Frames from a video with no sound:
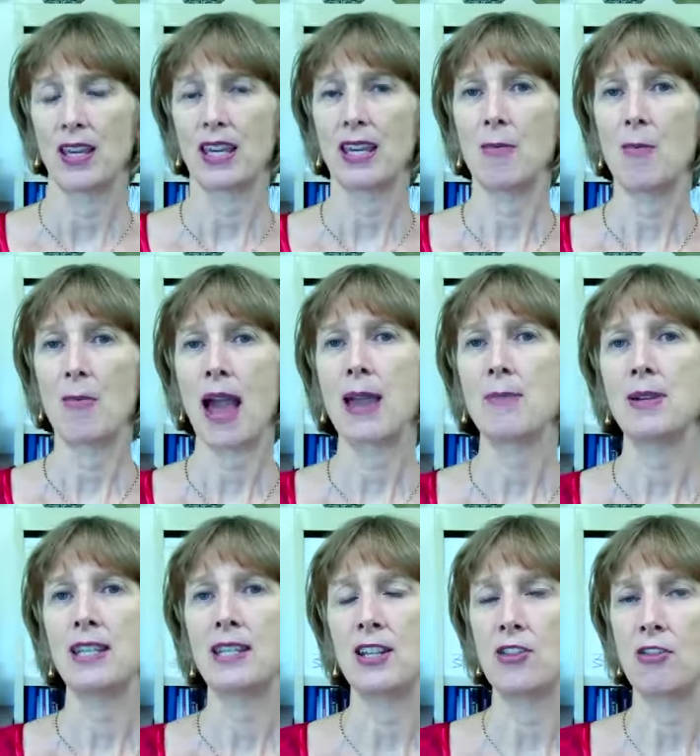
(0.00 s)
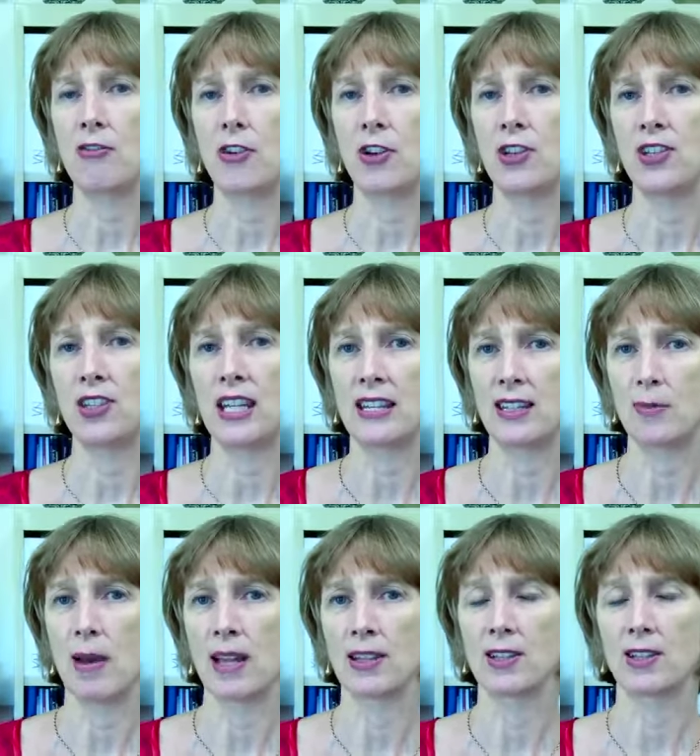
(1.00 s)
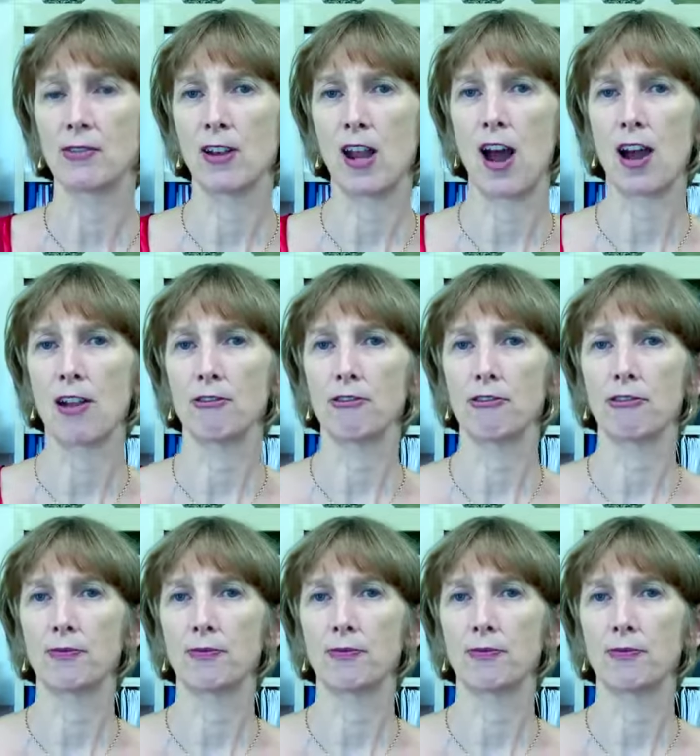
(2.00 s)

in babies in the first 6 months of life.